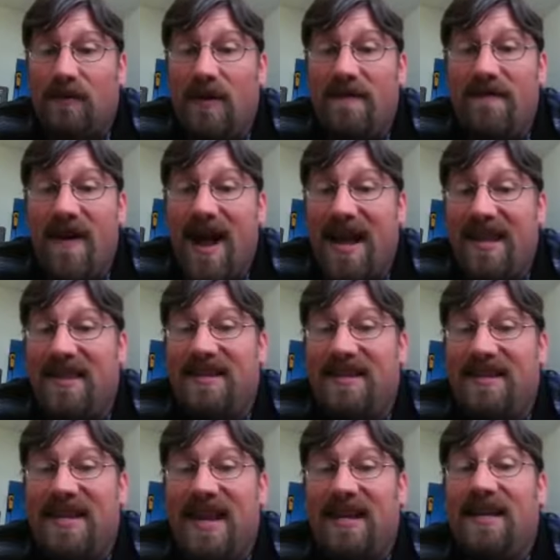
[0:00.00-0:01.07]
refine the
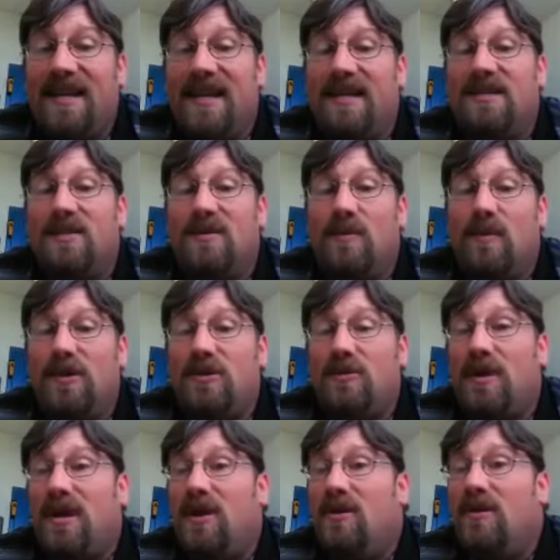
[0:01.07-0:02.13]
techniques which
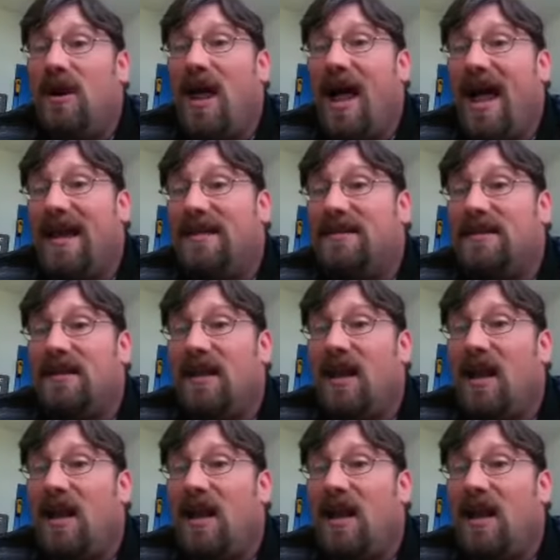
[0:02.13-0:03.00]
we utilize